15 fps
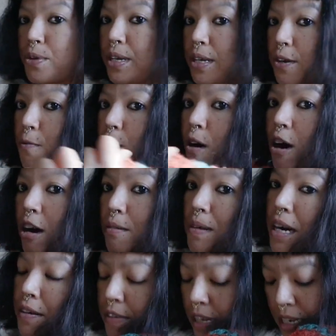Pretty warm.
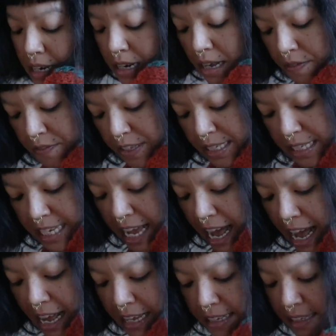I really love this
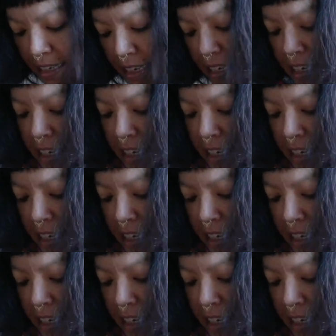yarn.